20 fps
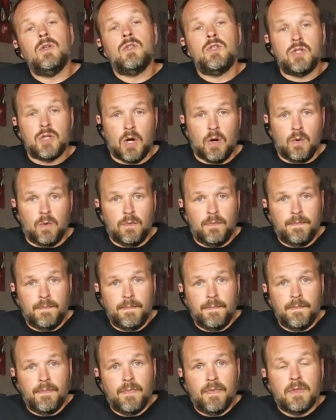So,
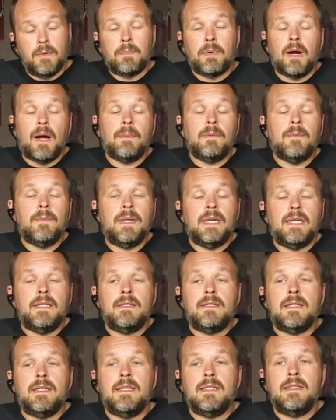the problem
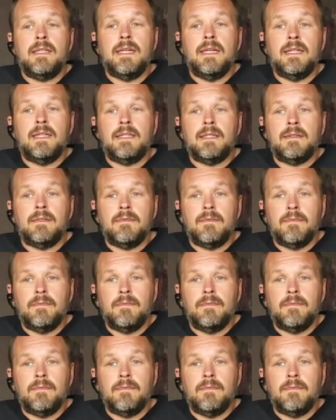is that